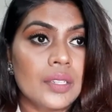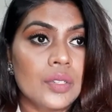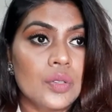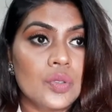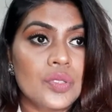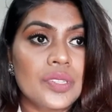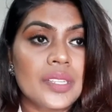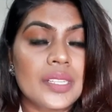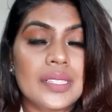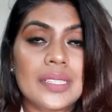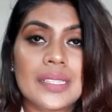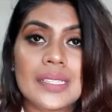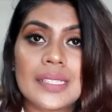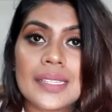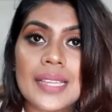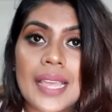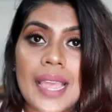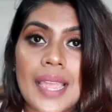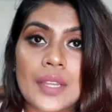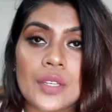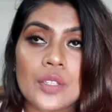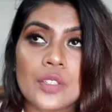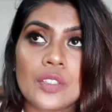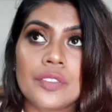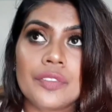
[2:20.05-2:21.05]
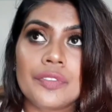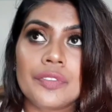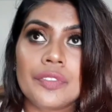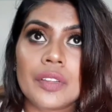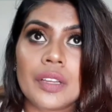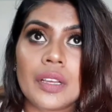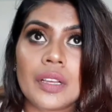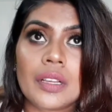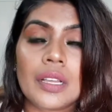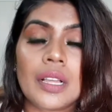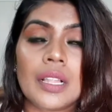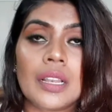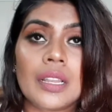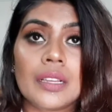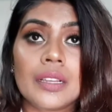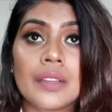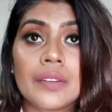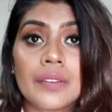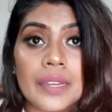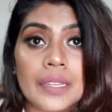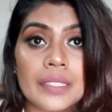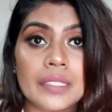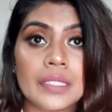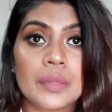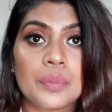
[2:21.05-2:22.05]
using this kind of color
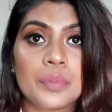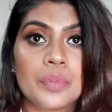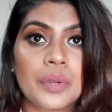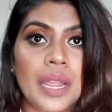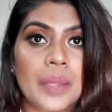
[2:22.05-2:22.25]
correcting